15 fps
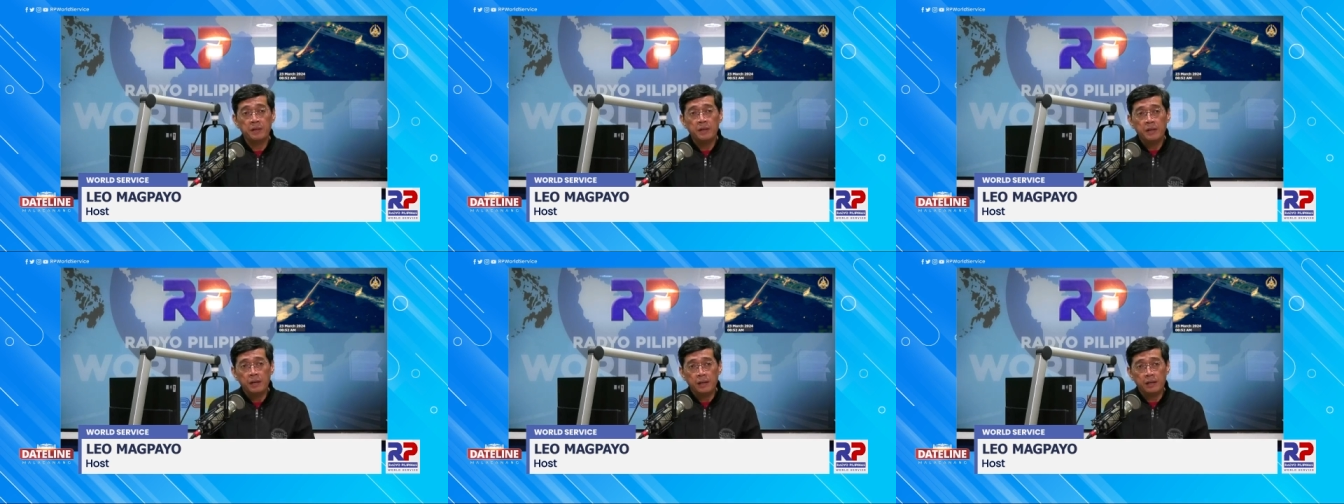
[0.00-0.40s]

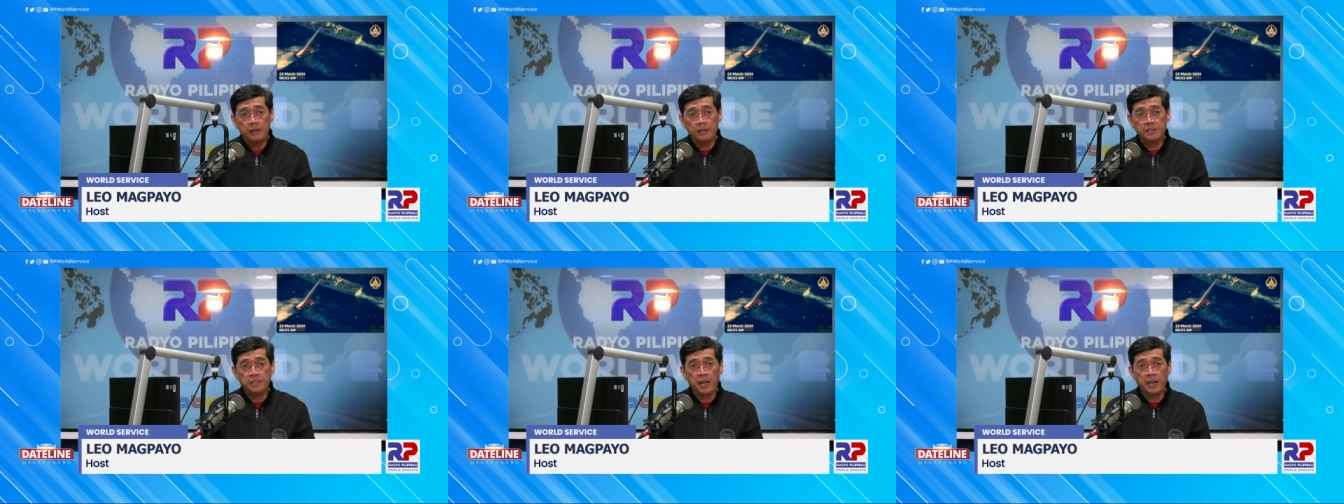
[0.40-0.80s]
In a
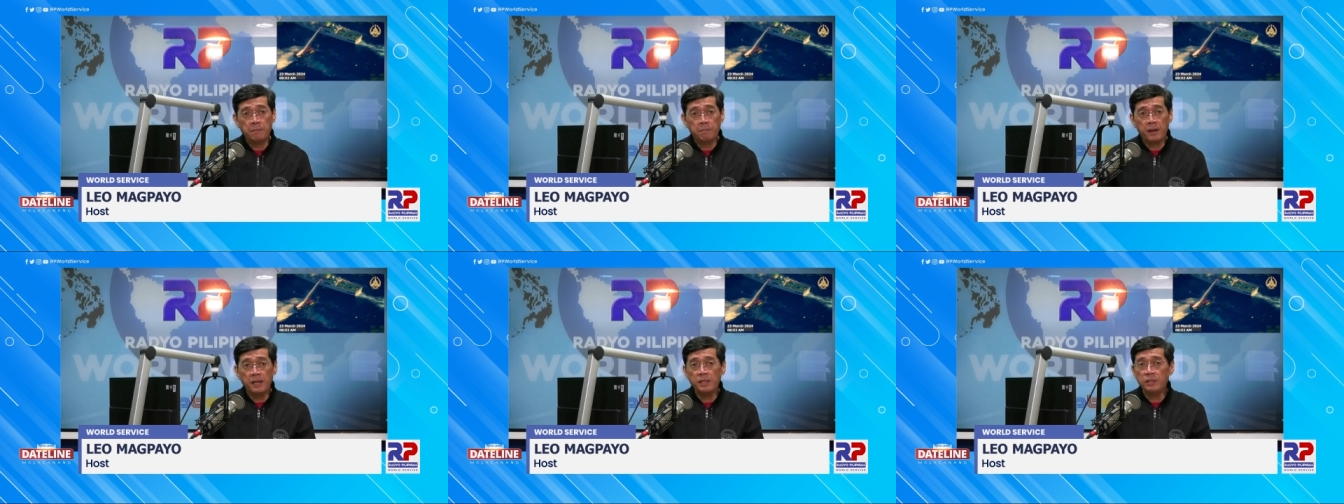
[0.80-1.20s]

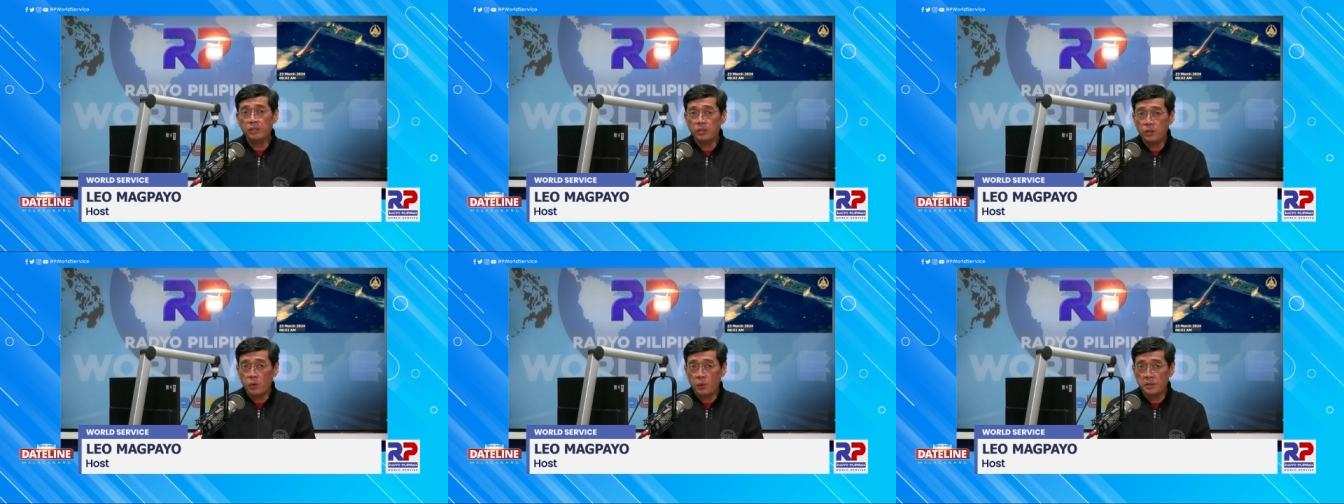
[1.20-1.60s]
statement,
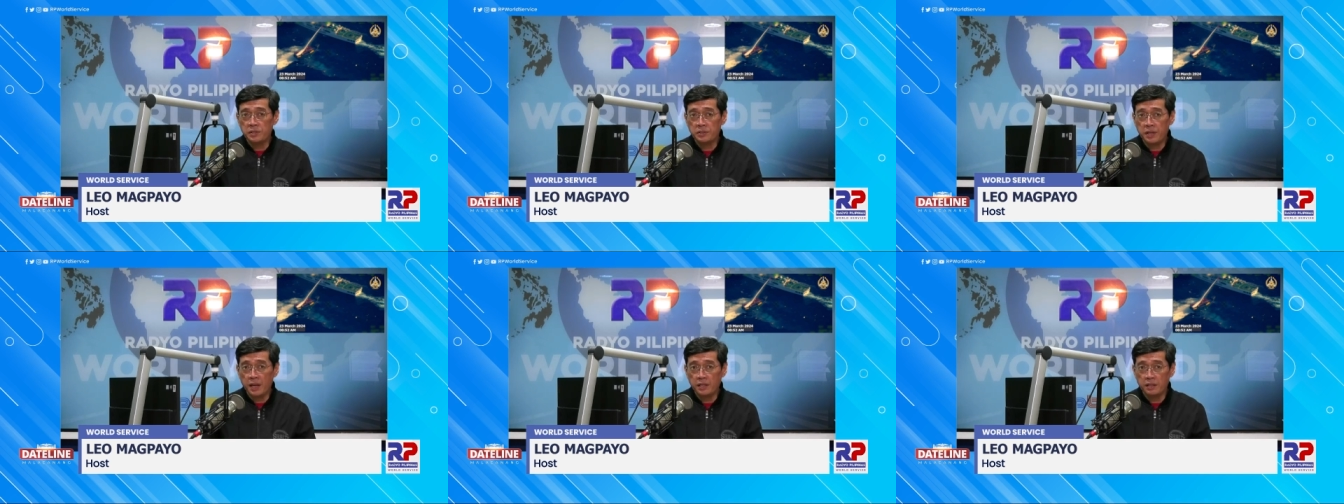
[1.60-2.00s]
U.S.
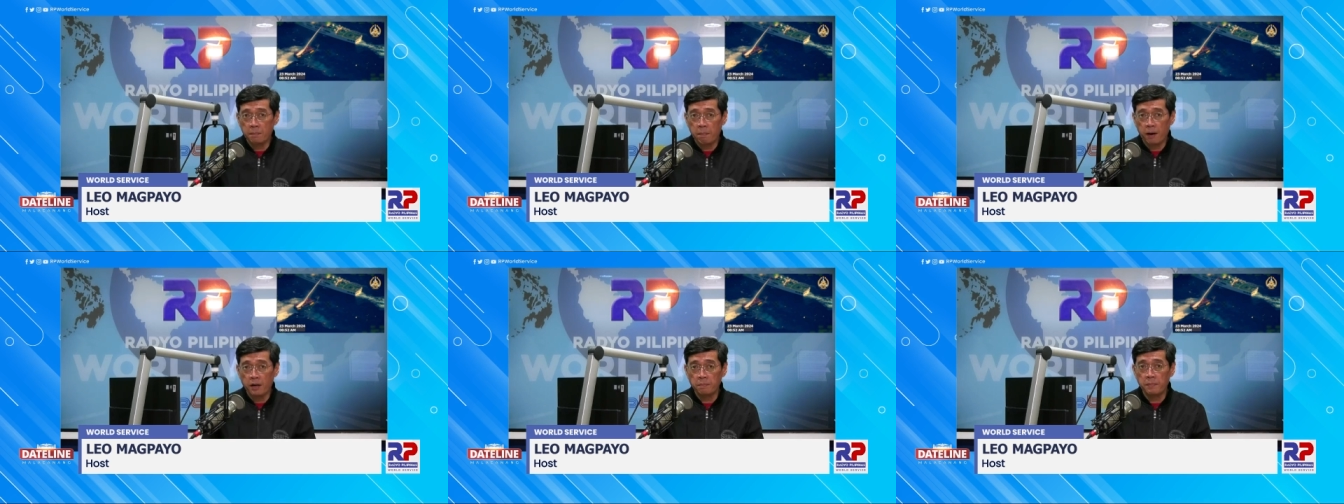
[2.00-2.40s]
State
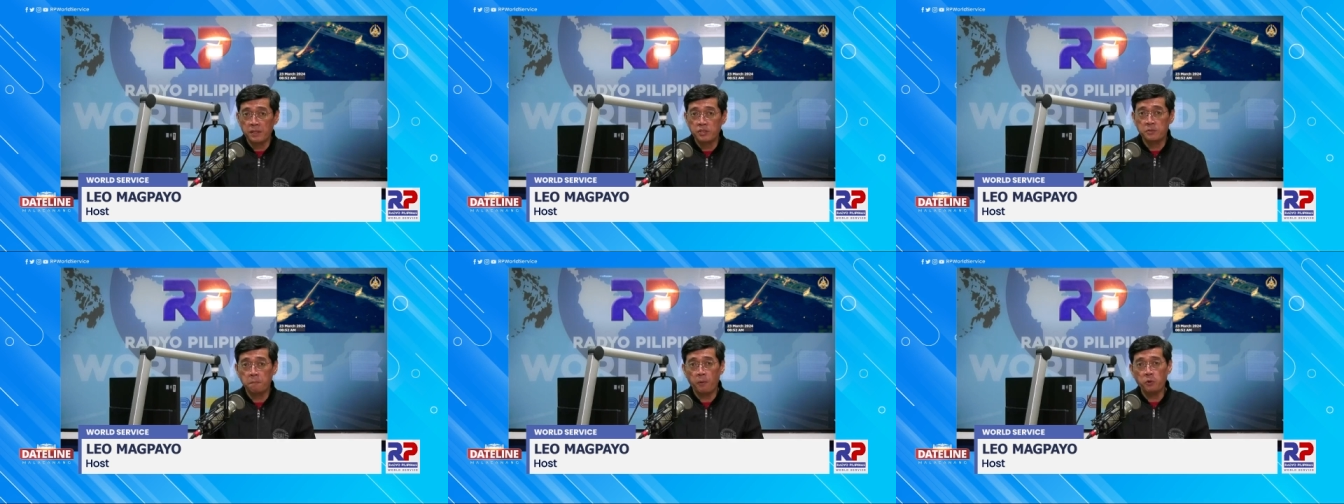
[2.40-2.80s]
Department
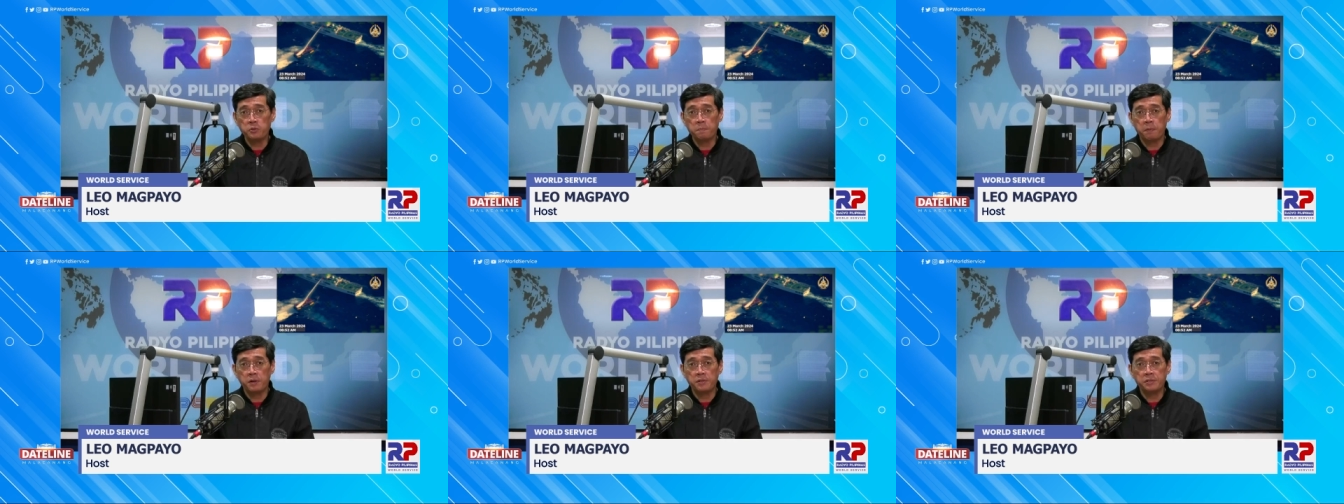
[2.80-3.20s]

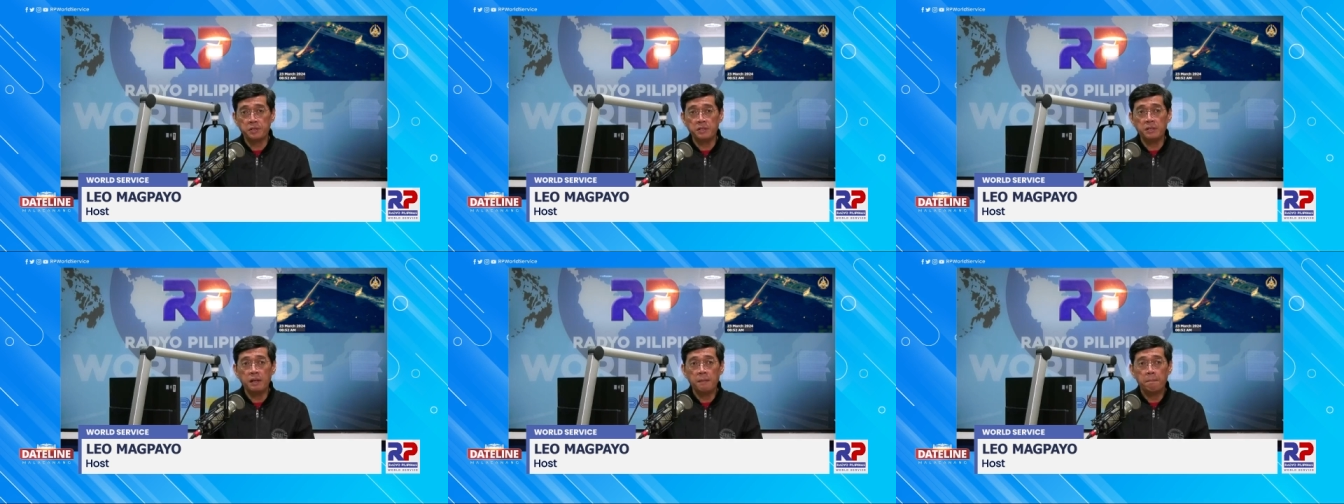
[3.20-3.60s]

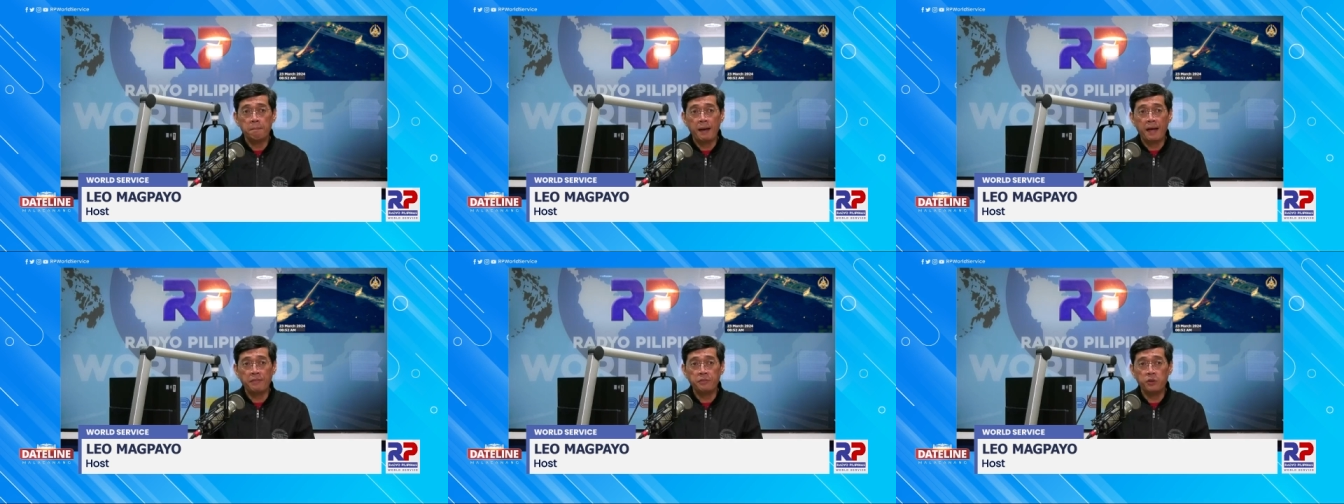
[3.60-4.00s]
spokesperson
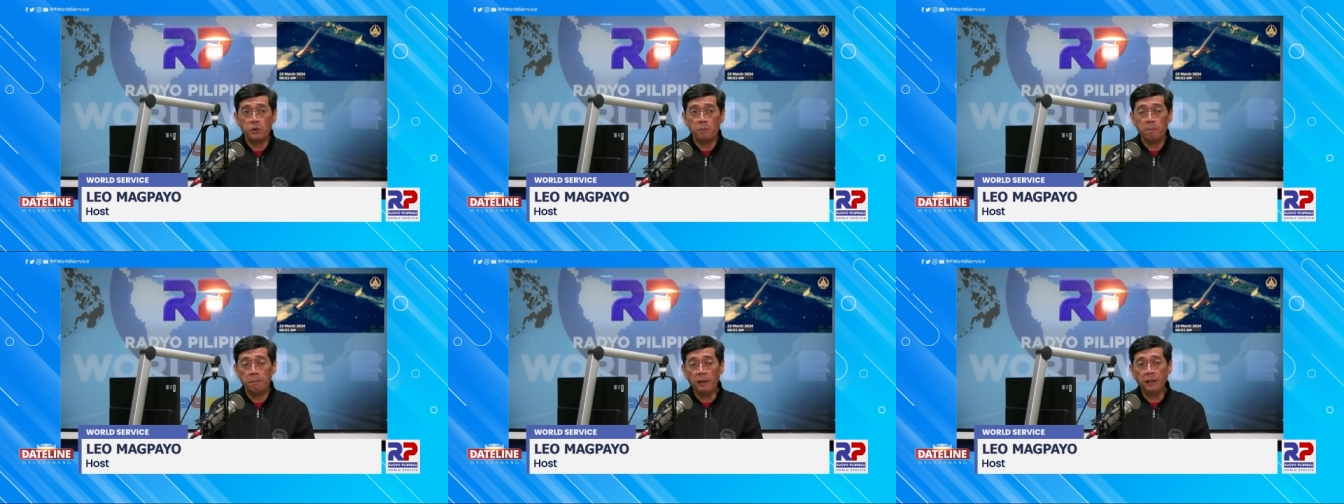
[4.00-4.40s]
Matthew
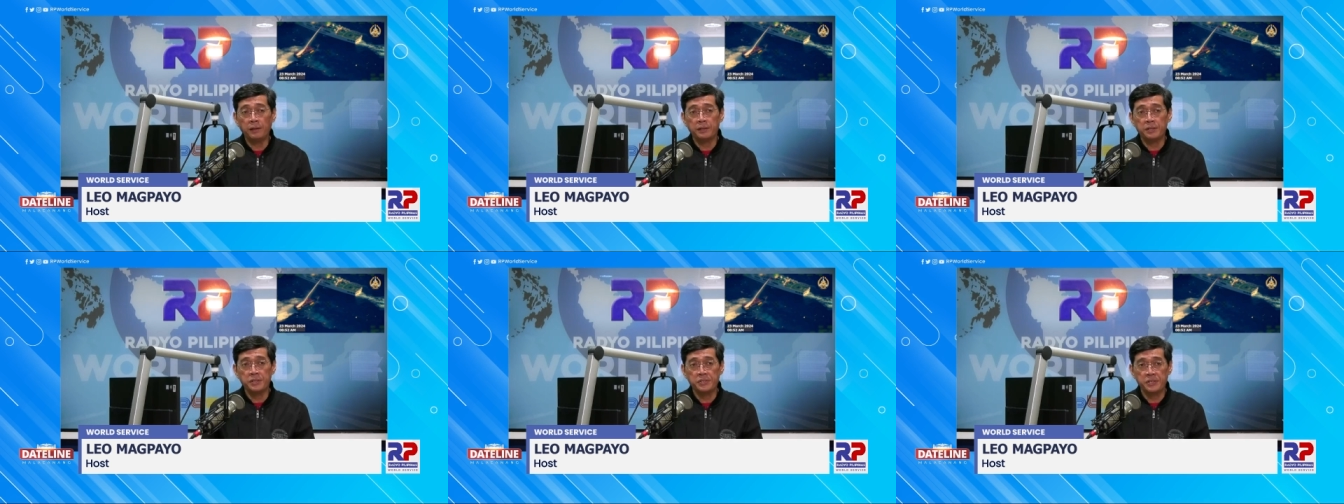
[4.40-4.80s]

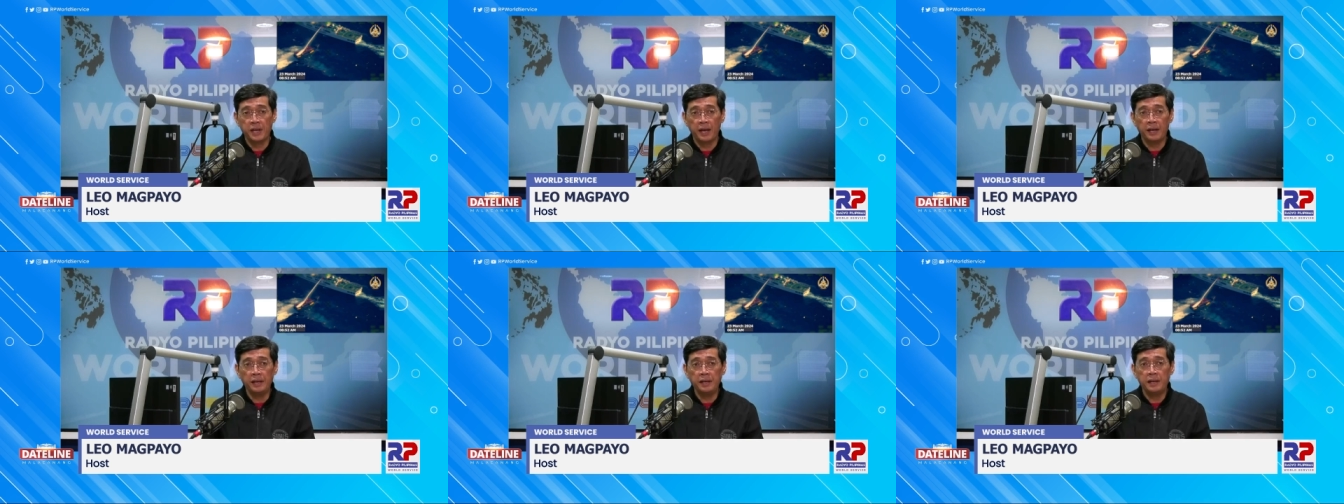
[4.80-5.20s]
Miller
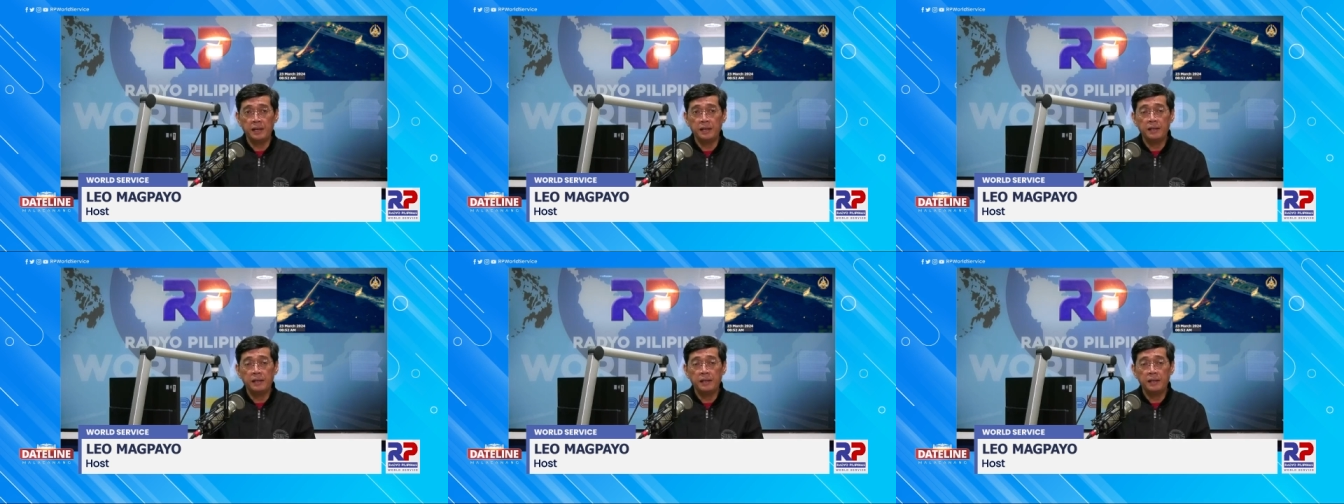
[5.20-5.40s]
said,